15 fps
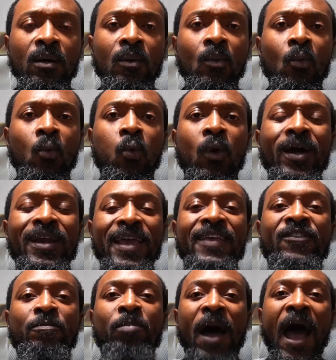What
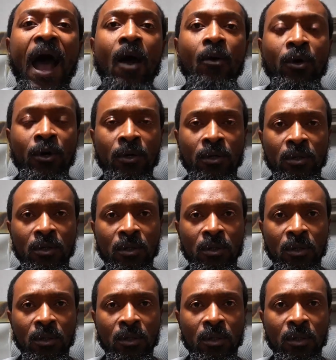is power?
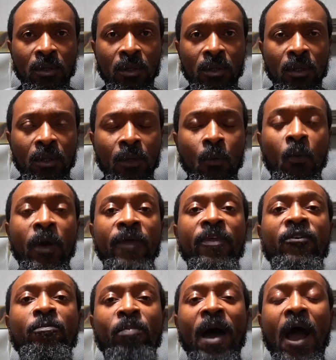Where
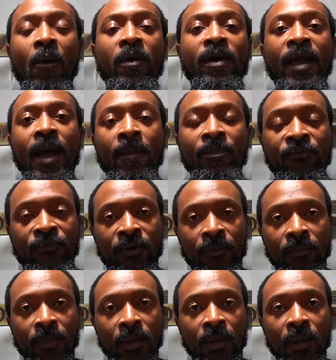does power come
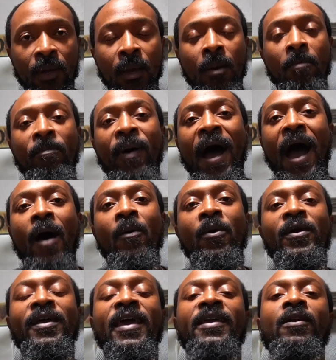from?
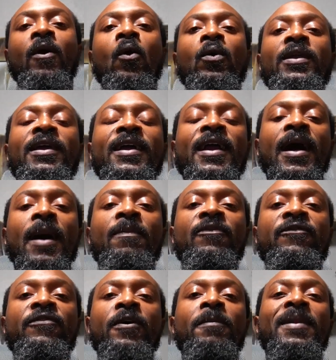Power can only come
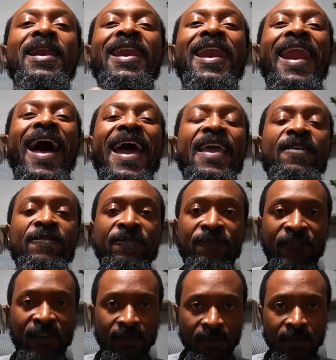from life.